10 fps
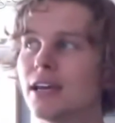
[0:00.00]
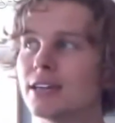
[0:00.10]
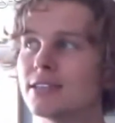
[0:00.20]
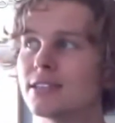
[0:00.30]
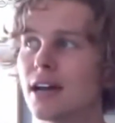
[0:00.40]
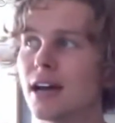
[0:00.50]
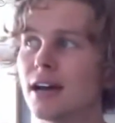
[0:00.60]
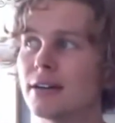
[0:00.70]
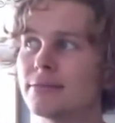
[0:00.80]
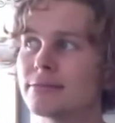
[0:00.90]
It's
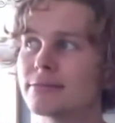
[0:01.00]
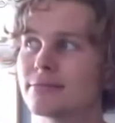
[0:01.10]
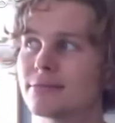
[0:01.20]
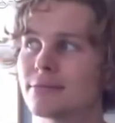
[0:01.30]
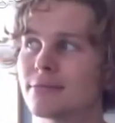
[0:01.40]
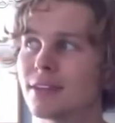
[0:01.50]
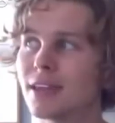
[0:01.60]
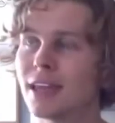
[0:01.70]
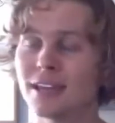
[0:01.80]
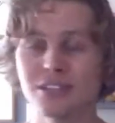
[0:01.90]

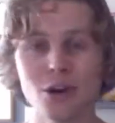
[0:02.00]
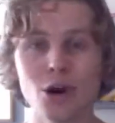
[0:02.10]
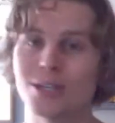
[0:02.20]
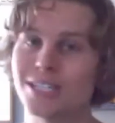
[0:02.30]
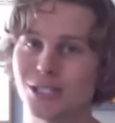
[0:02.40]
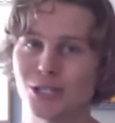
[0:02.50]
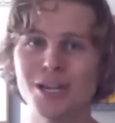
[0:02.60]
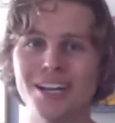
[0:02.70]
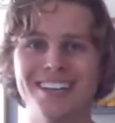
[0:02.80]
and it's a hard teacher.